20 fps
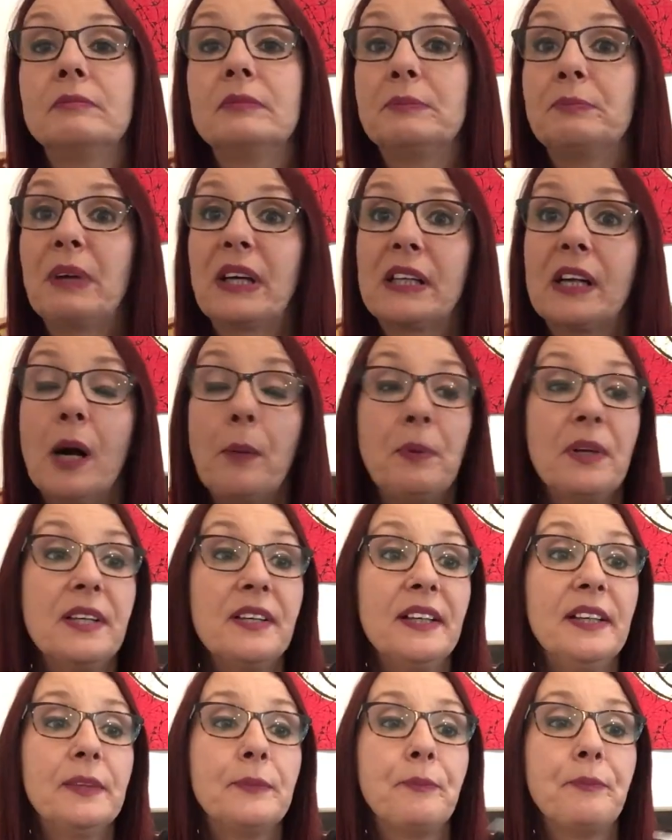pick up in
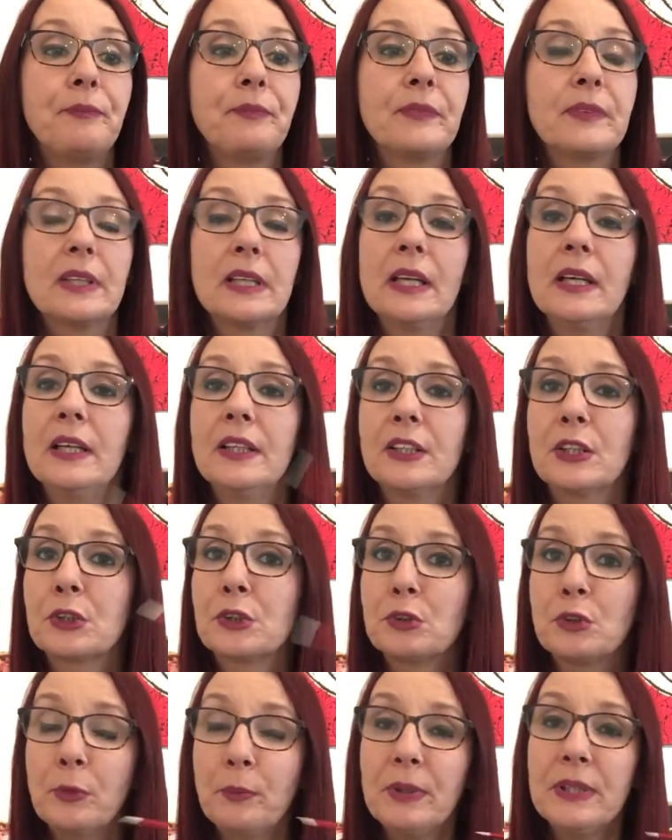that they're
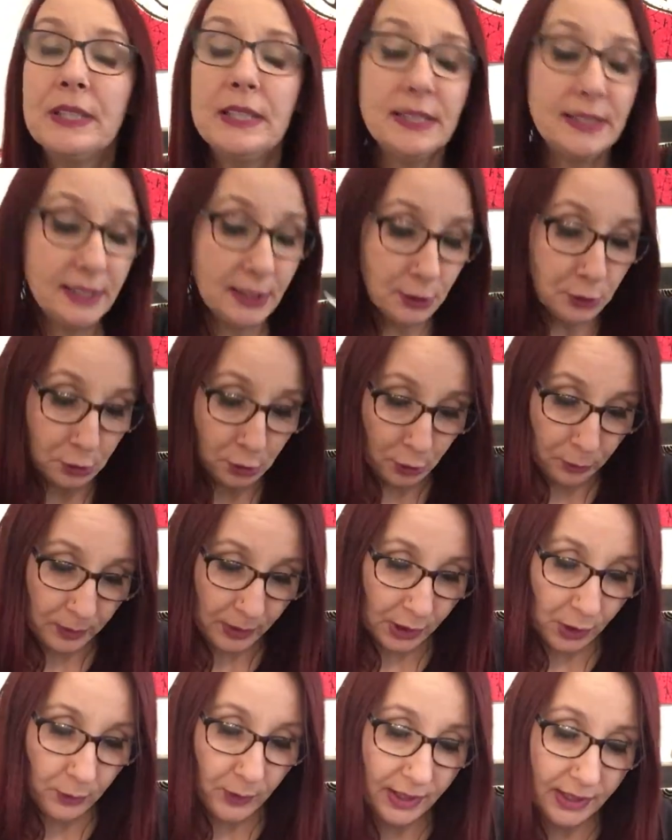super easy and super
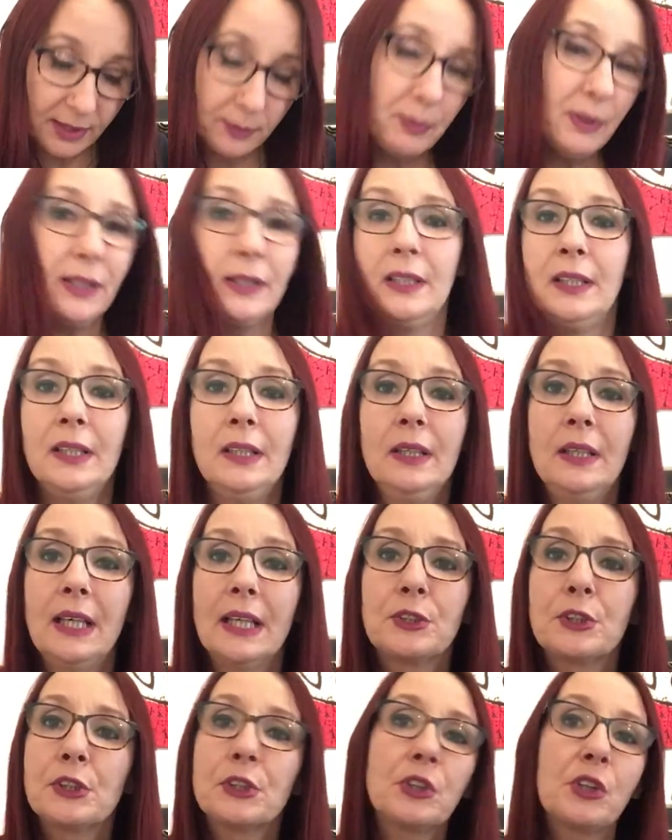quick but I
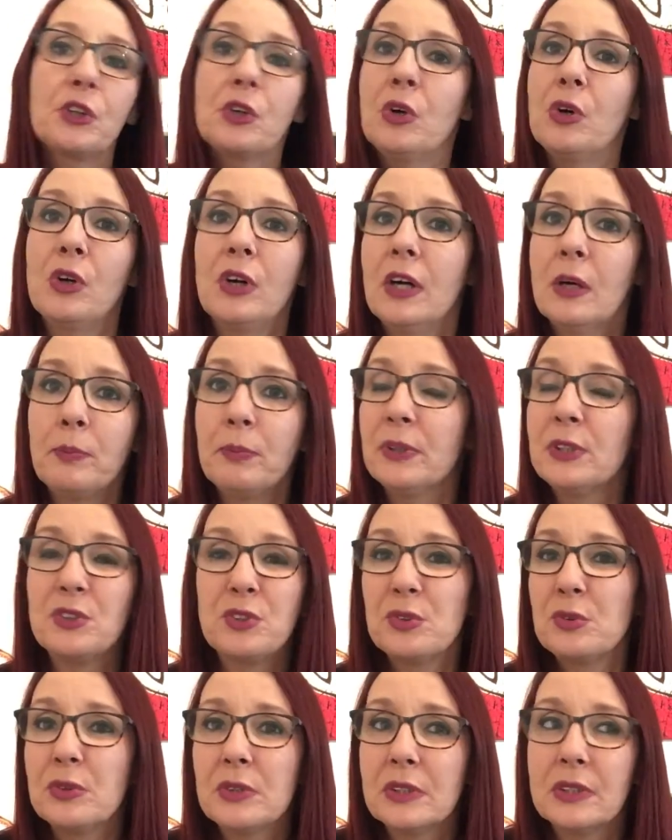just get caught up in
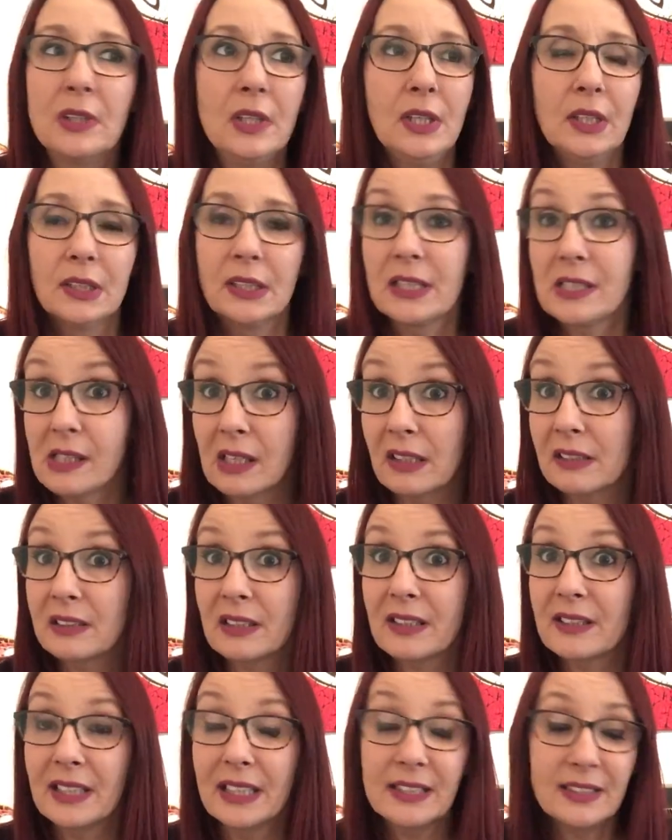doing like other
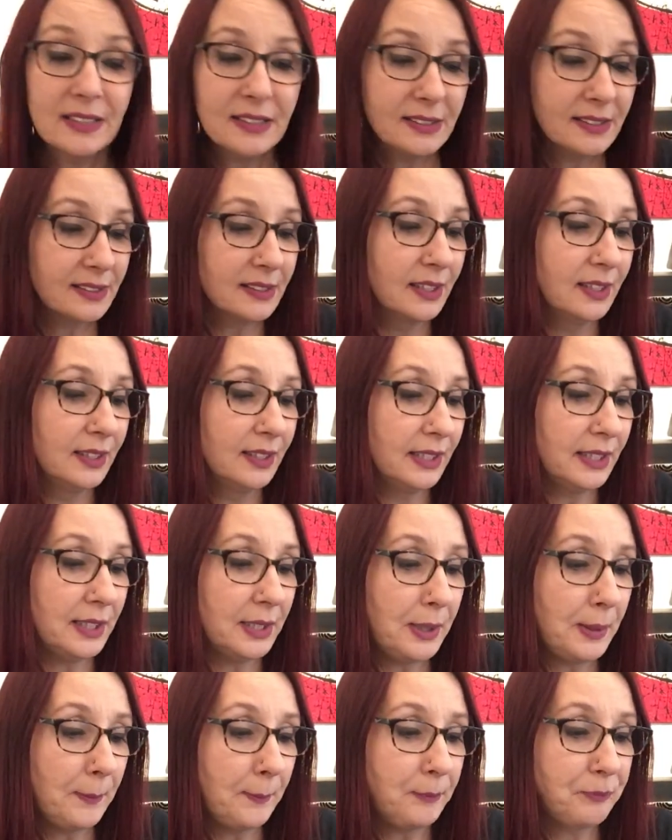things
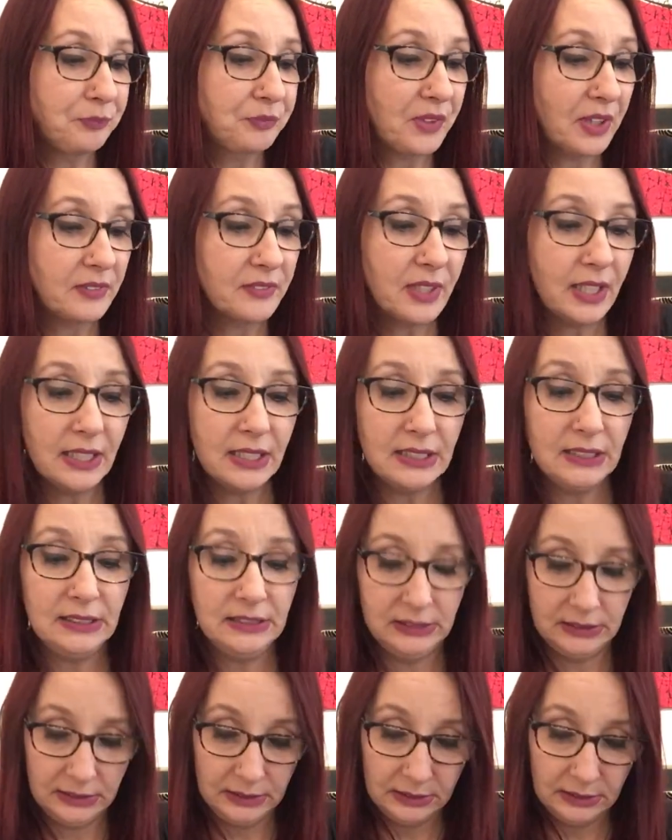um, that
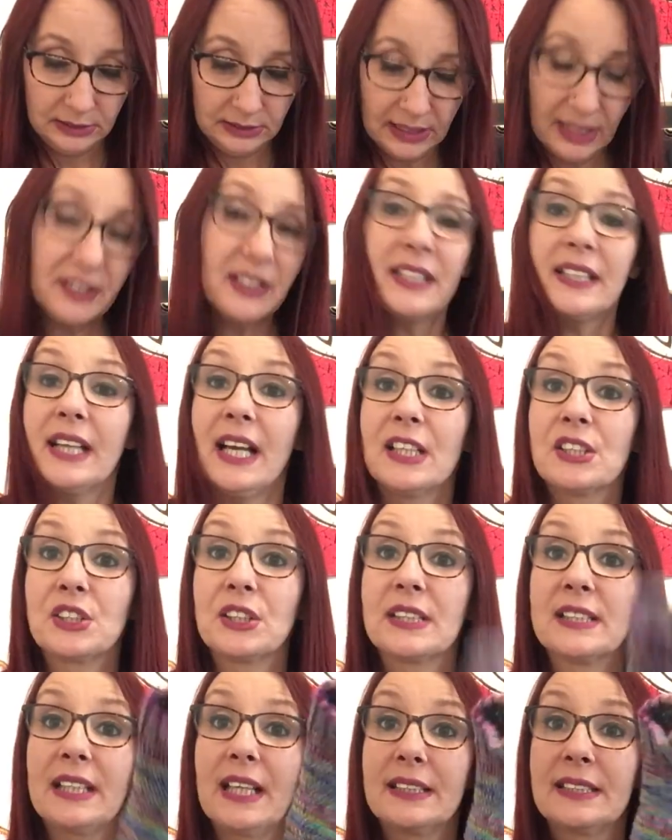I think I actually
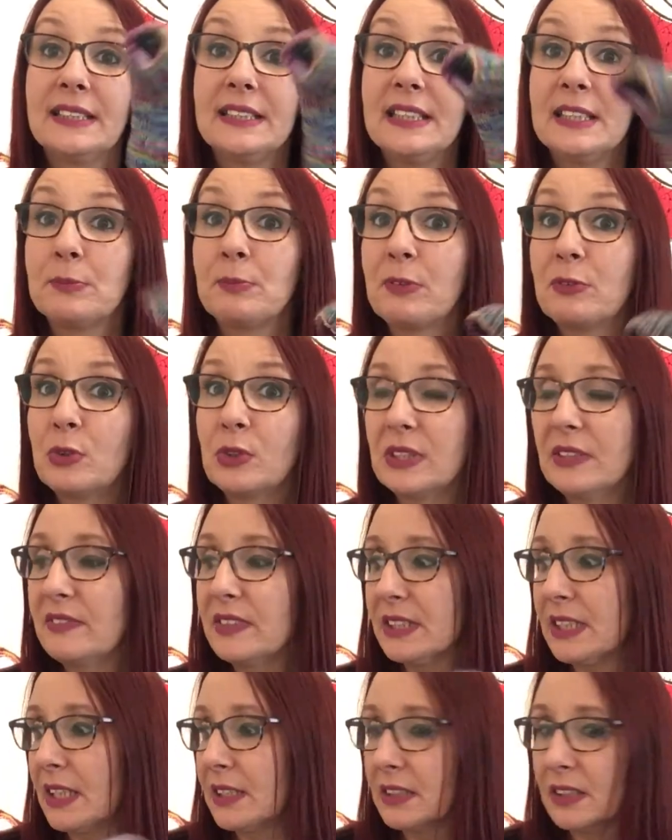started these before I even
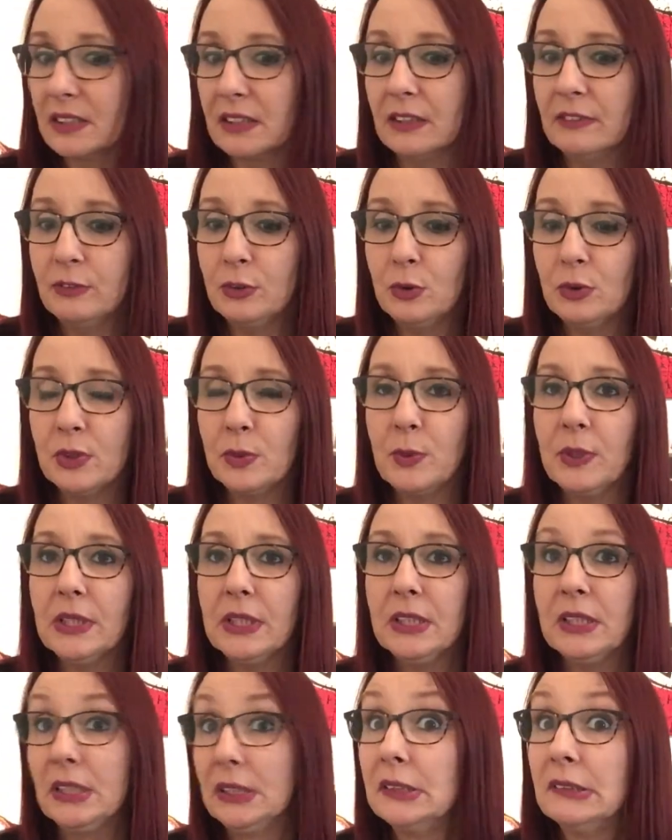started the Love Note sweater